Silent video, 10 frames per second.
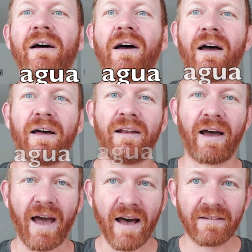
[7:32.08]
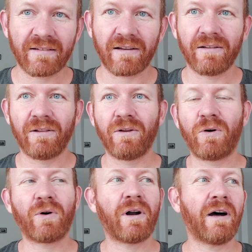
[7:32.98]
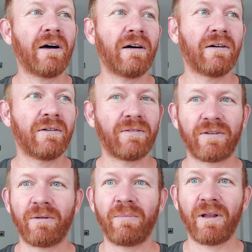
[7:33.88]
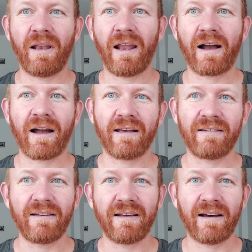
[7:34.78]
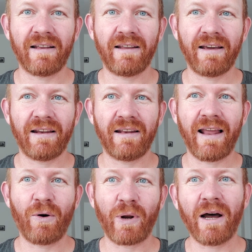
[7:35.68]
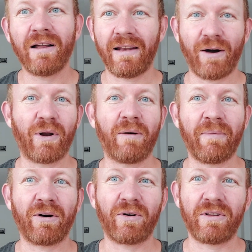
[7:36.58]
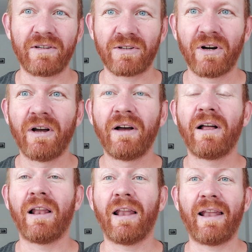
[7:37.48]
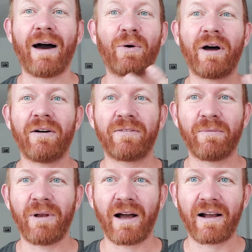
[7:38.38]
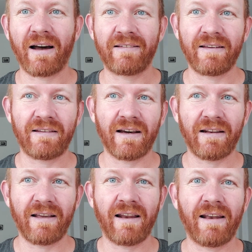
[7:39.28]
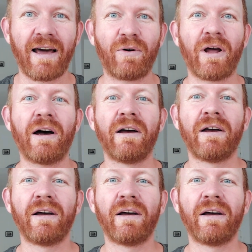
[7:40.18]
and I asked Laura from La Casita de Laura, mejor dicho, Laura from La Casita de Laura.